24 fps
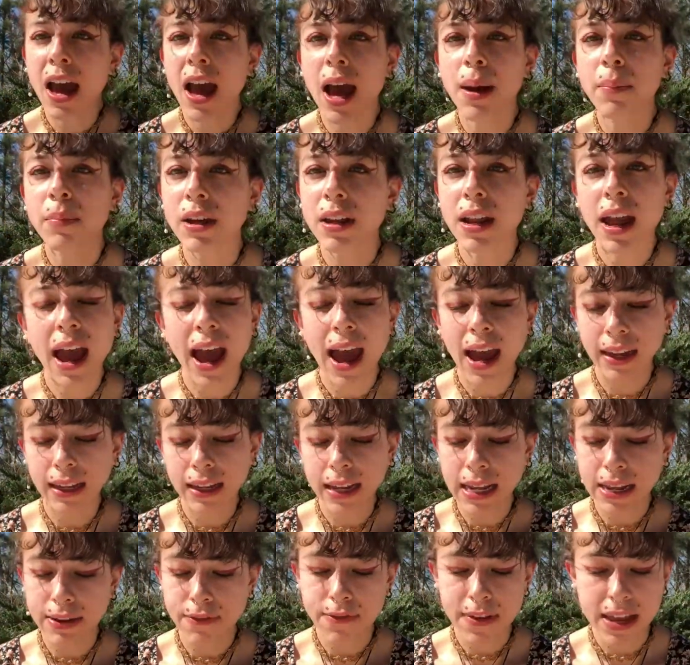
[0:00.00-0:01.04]
I'm gonna add
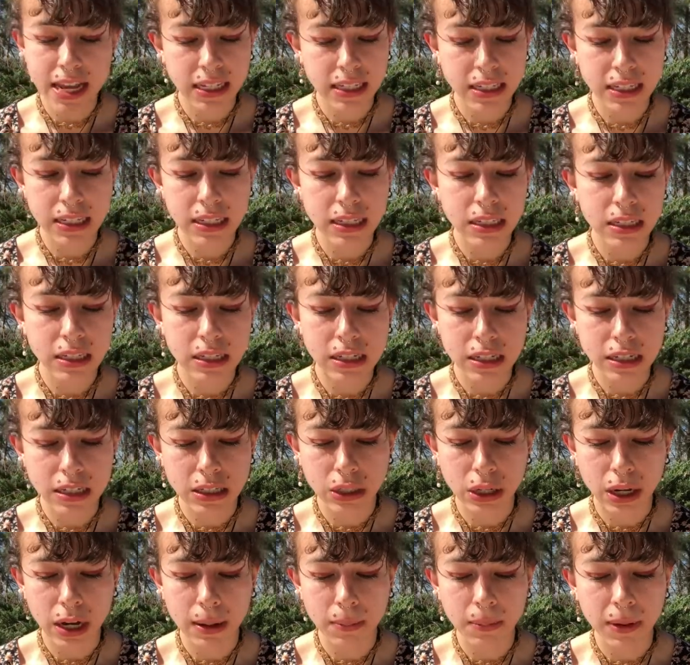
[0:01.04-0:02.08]
like faces to
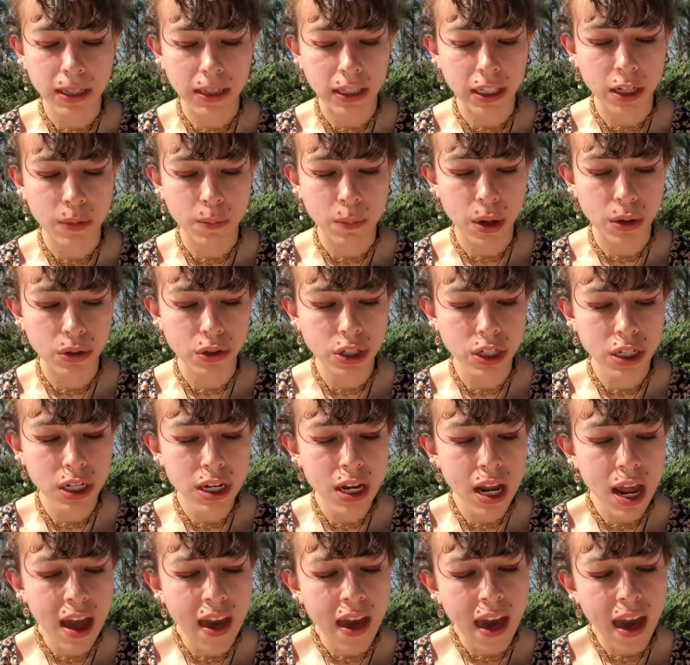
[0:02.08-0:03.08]
describe like their emotion.